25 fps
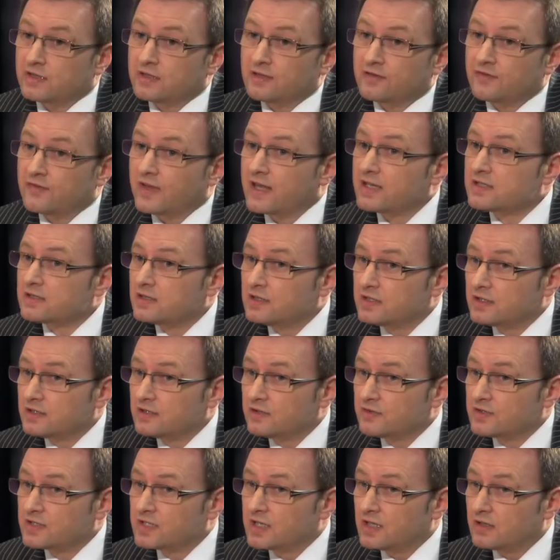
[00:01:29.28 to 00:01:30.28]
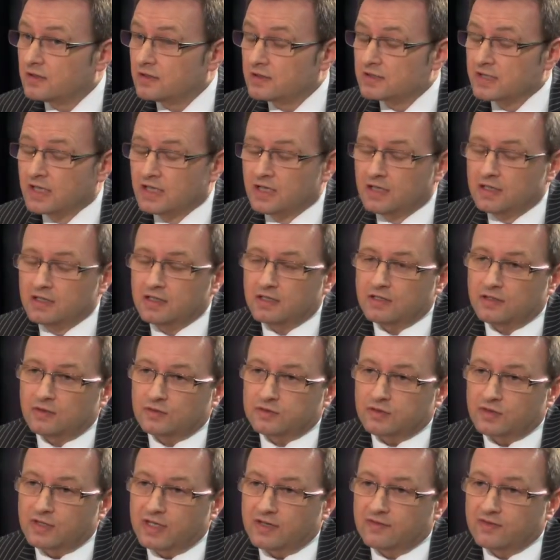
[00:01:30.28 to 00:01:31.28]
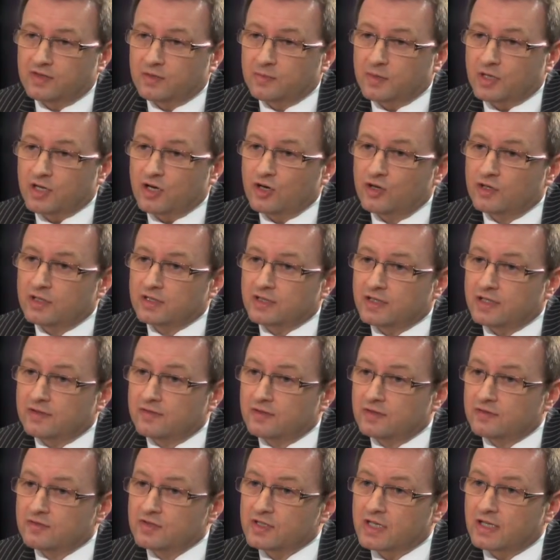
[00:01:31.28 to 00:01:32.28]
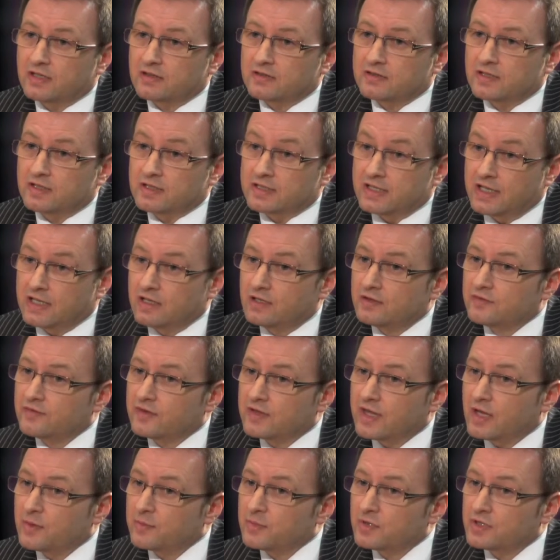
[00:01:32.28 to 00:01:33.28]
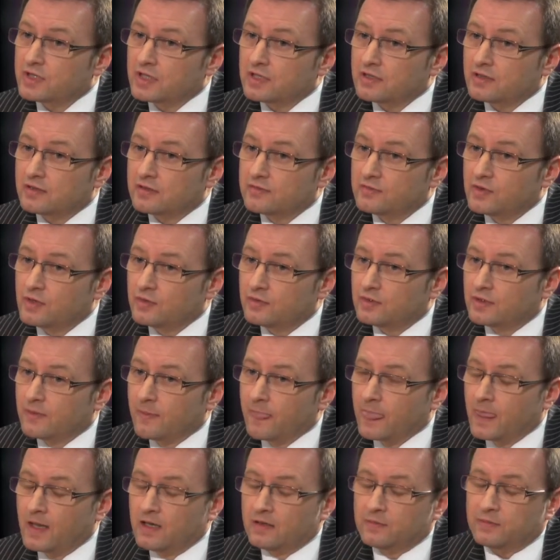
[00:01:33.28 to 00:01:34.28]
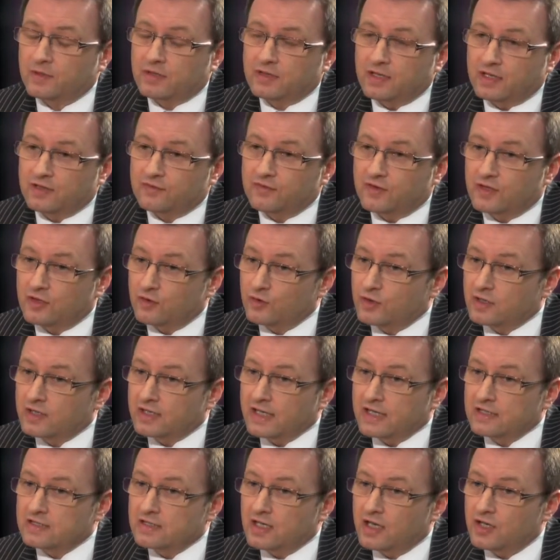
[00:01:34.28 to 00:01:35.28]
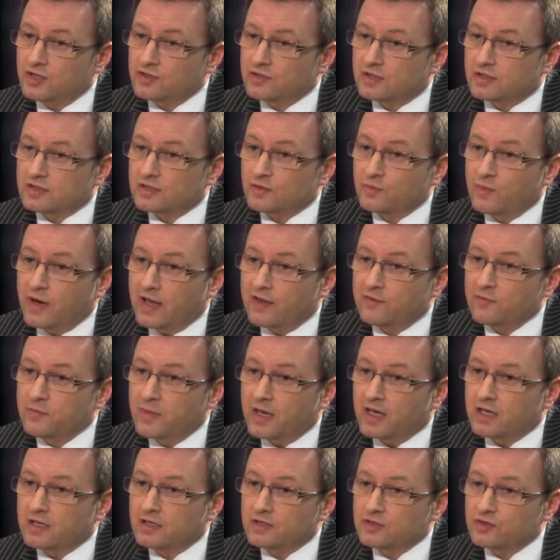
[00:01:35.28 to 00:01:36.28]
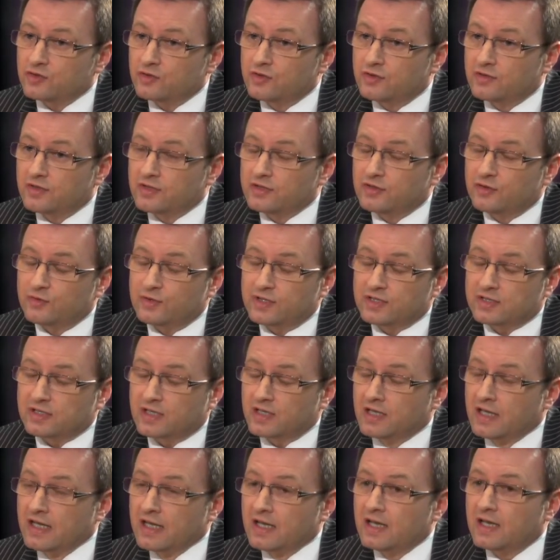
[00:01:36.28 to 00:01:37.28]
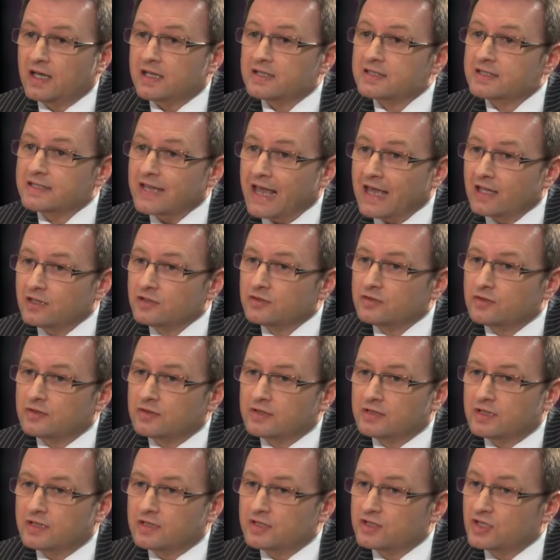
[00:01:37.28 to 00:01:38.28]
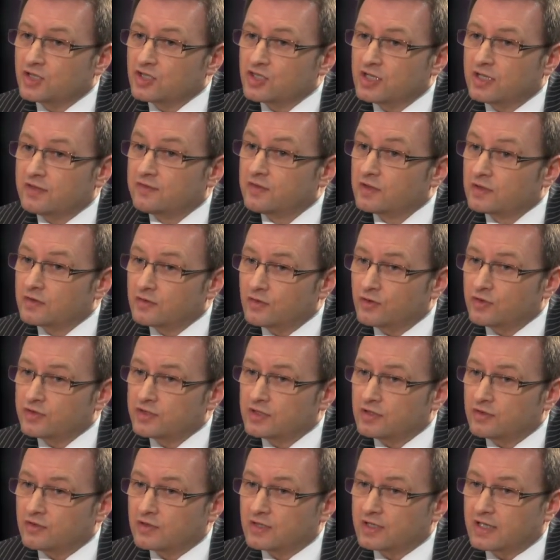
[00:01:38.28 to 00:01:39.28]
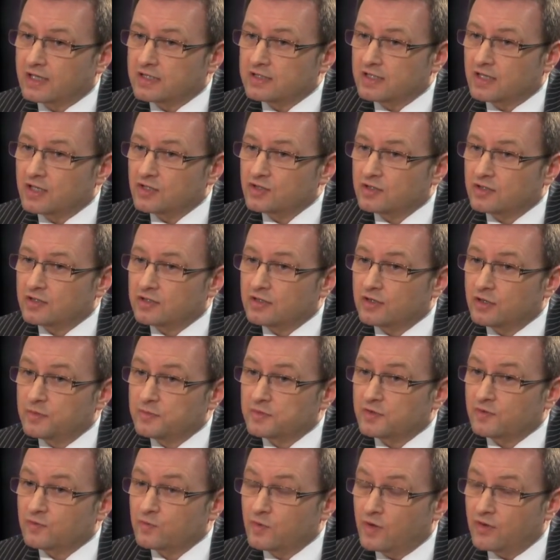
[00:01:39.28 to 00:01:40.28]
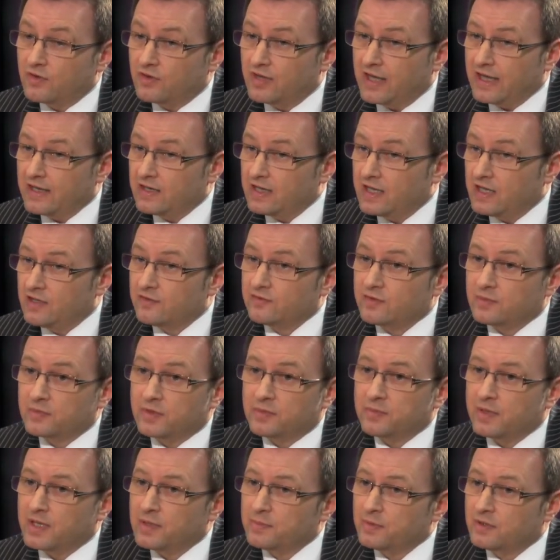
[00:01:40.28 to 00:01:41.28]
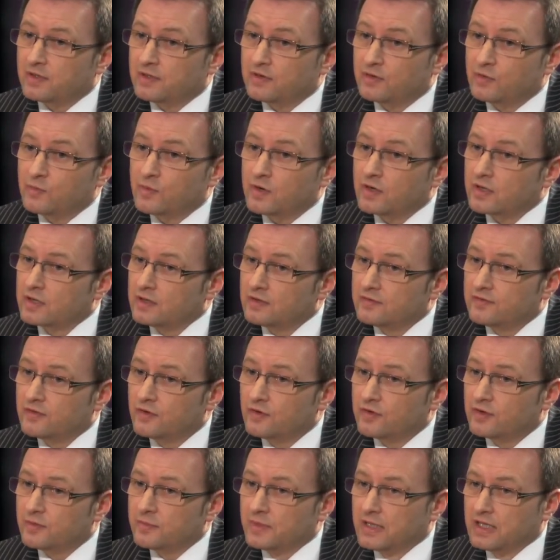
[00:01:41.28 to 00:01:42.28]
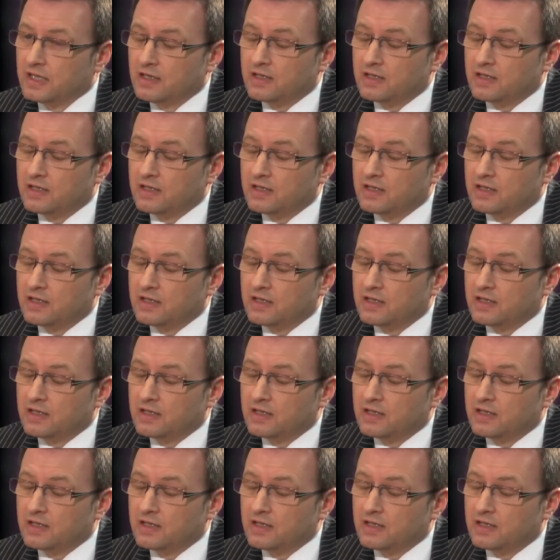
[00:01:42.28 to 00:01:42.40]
in investing in their skills and also giving them a current level of skills that's needed for that particular role. But I think for the organisation it's a way of making sure that there is a standard that is achieved across the organisation in terms of what they need from the people that are working for them.